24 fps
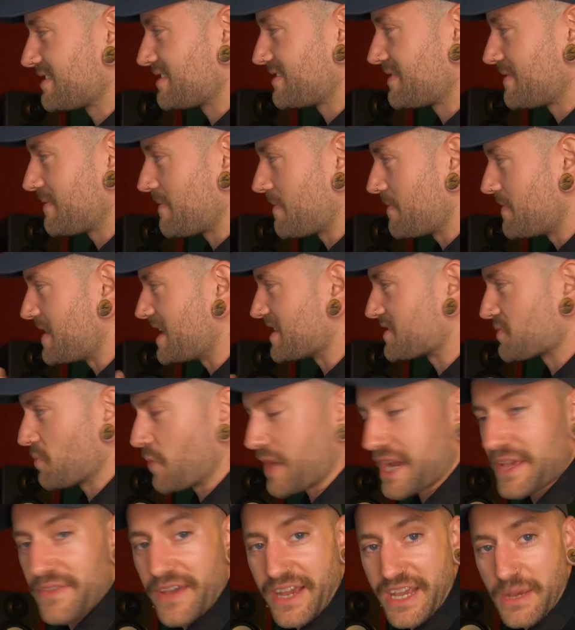this
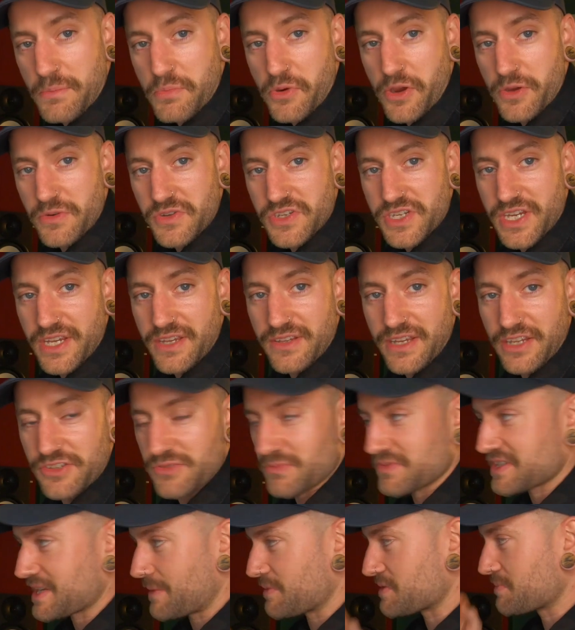way that I approach it. I
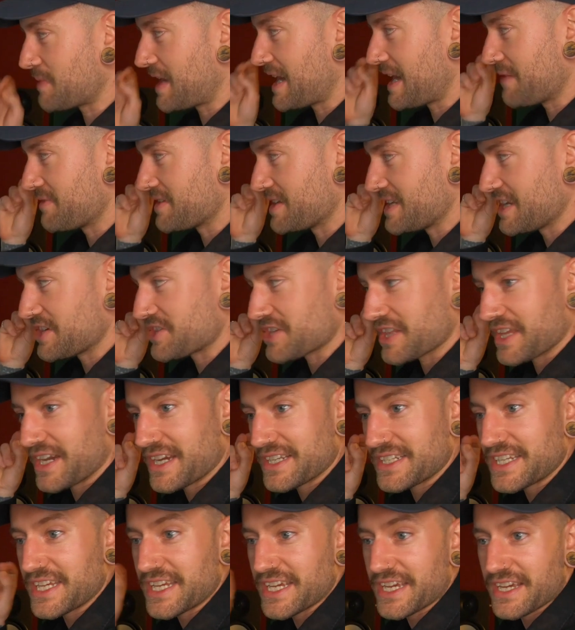sometimes might have an initial
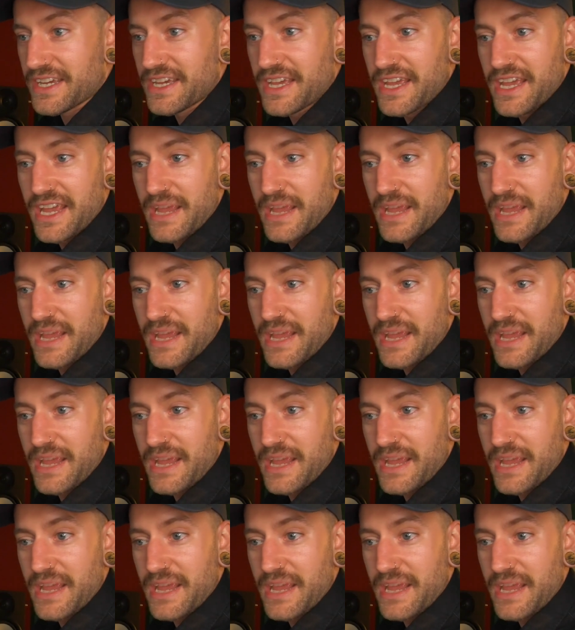idea,